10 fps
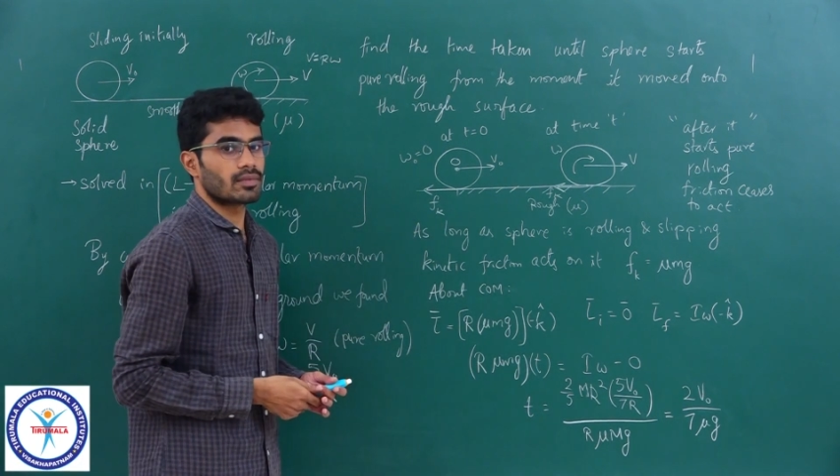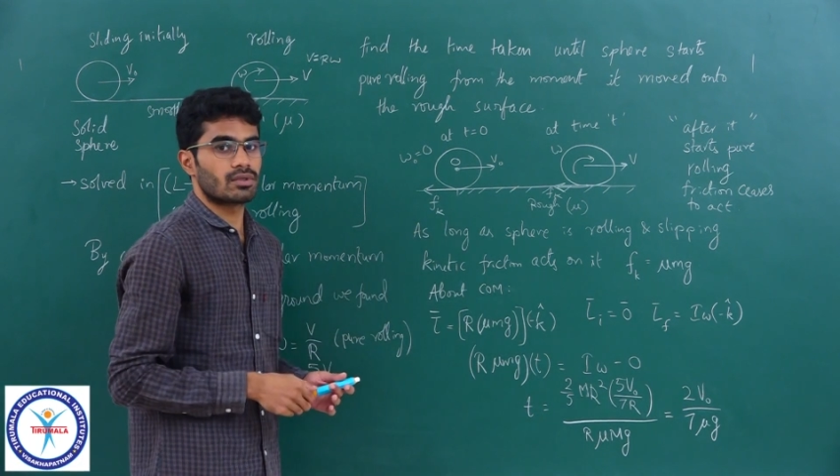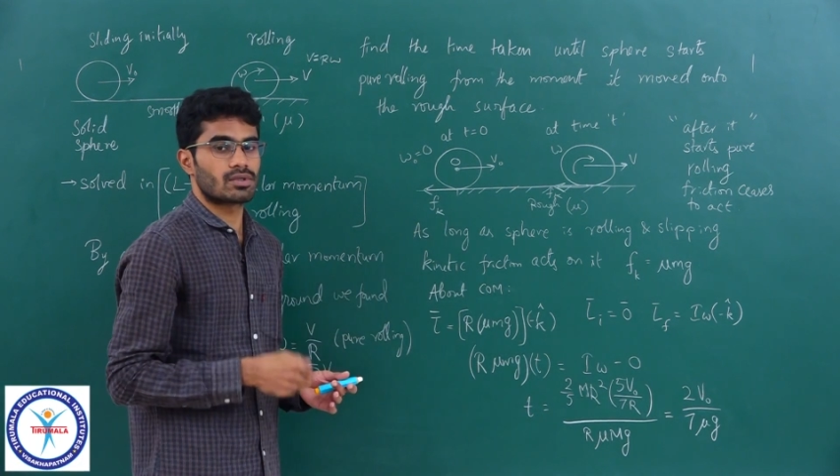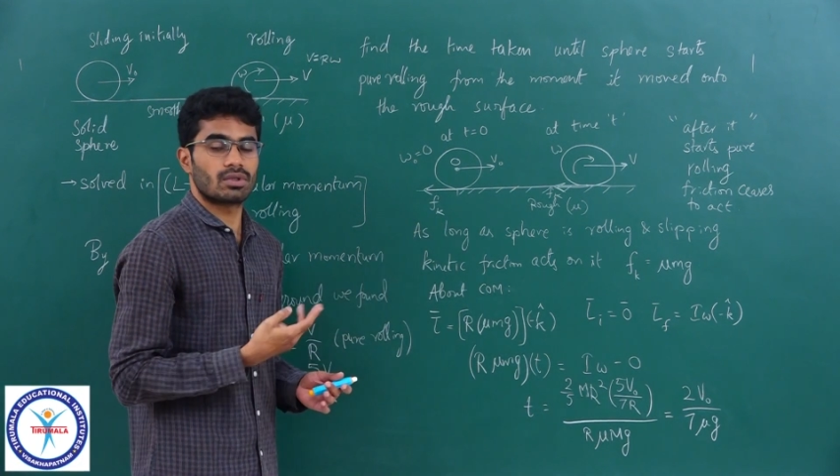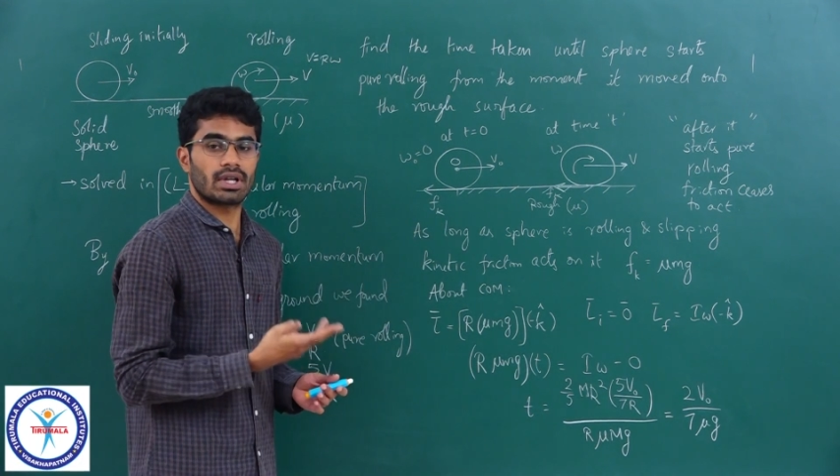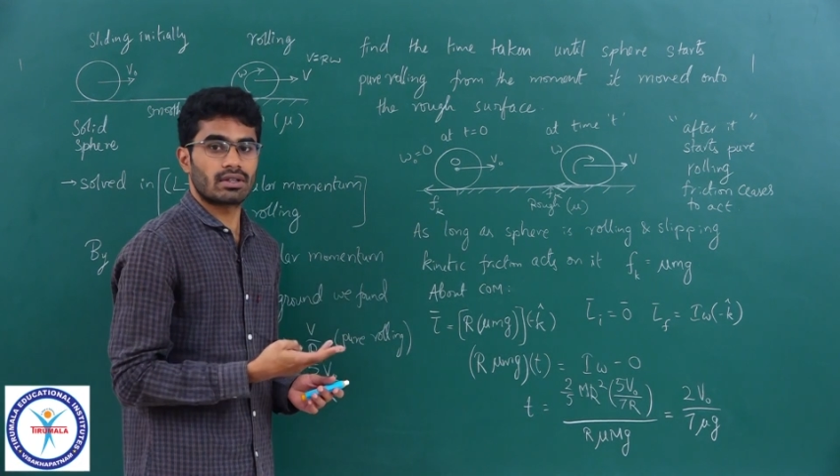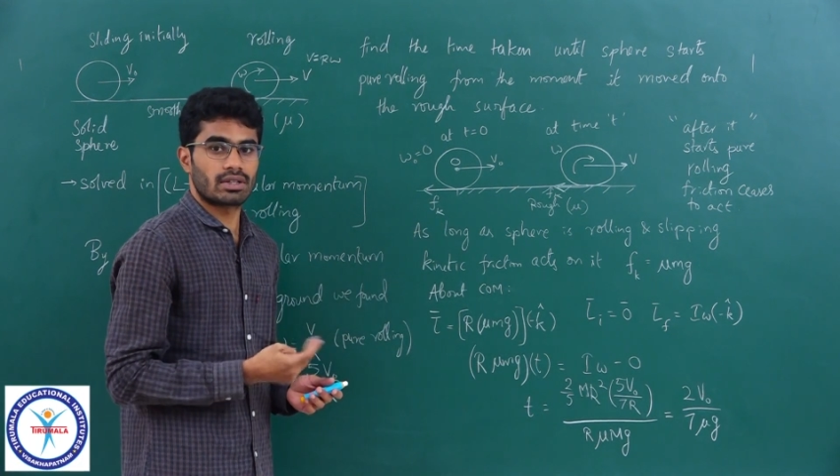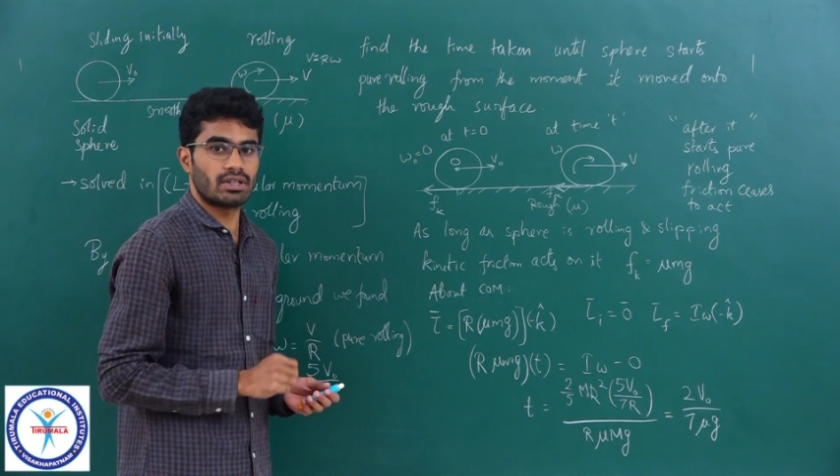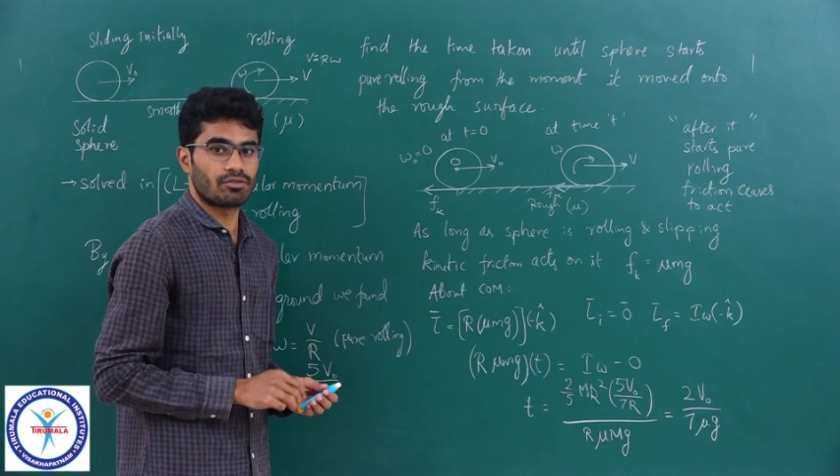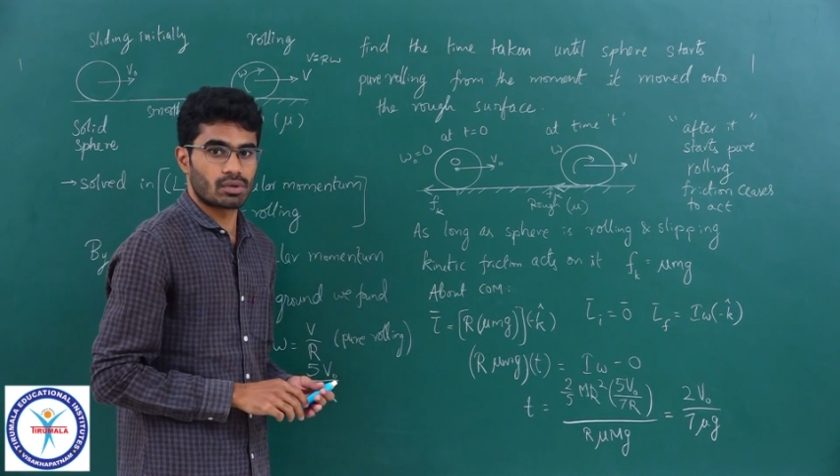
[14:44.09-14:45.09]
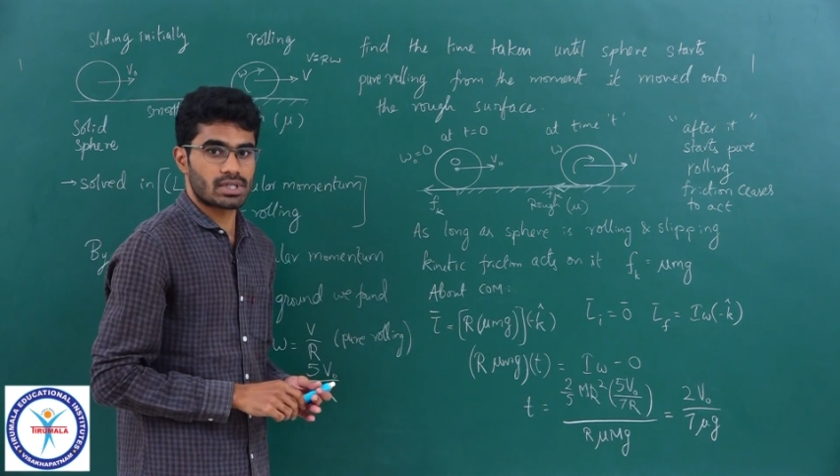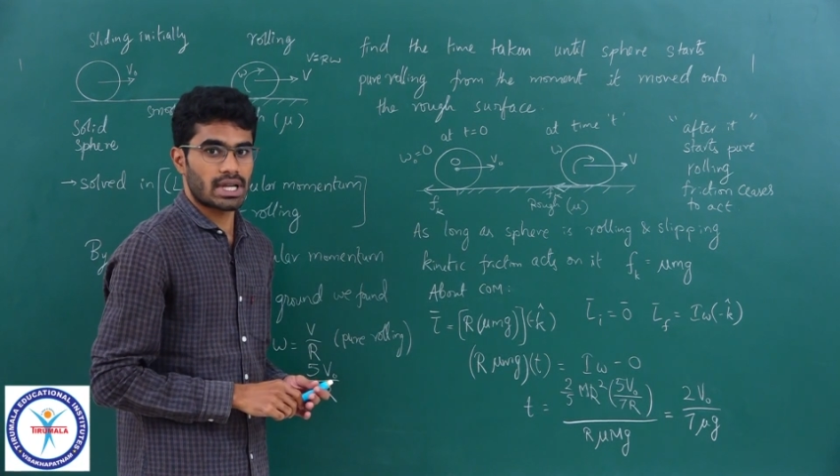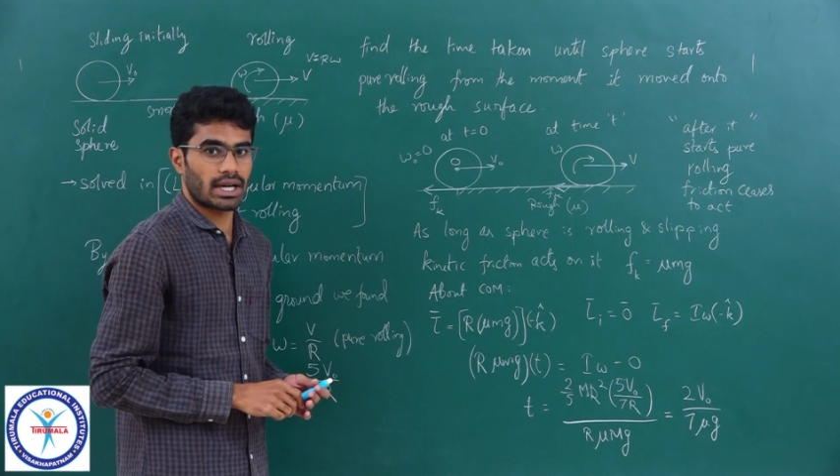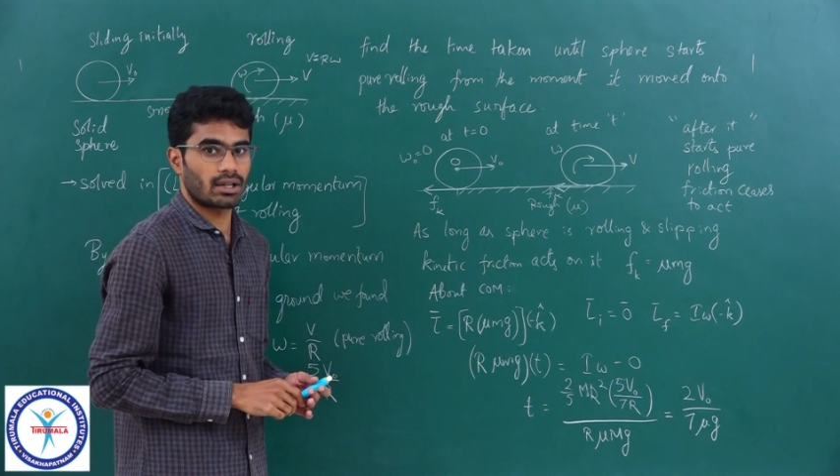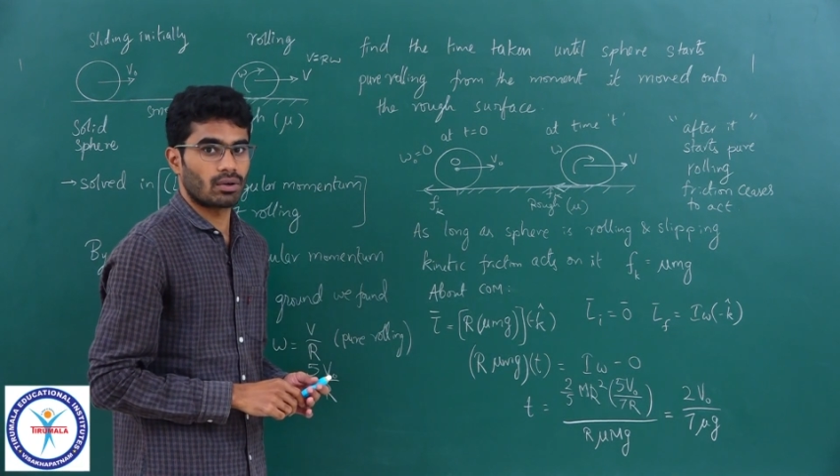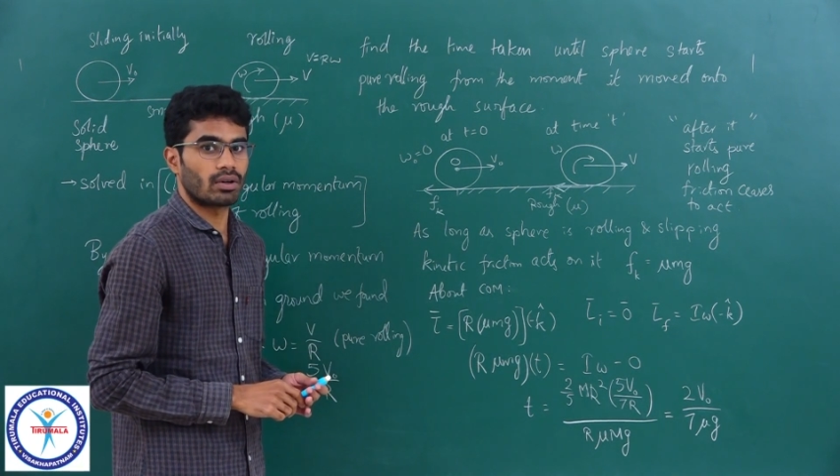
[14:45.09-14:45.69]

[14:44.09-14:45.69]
So there are 3 forces acting